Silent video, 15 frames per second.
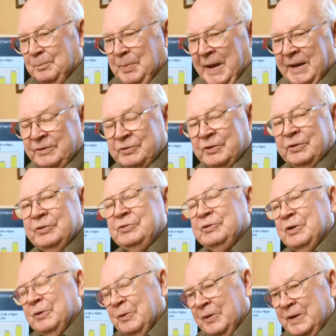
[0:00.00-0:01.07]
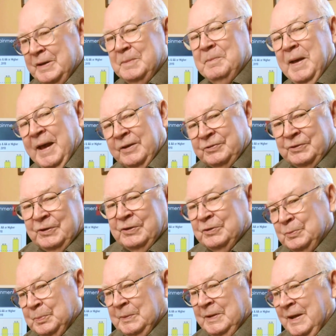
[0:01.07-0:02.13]
bachelor's degree,
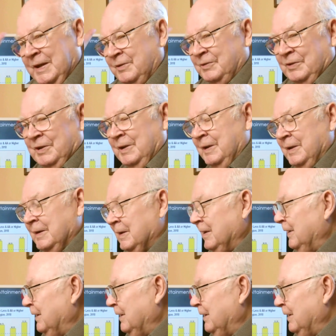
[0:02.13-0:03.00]
master's, PhD,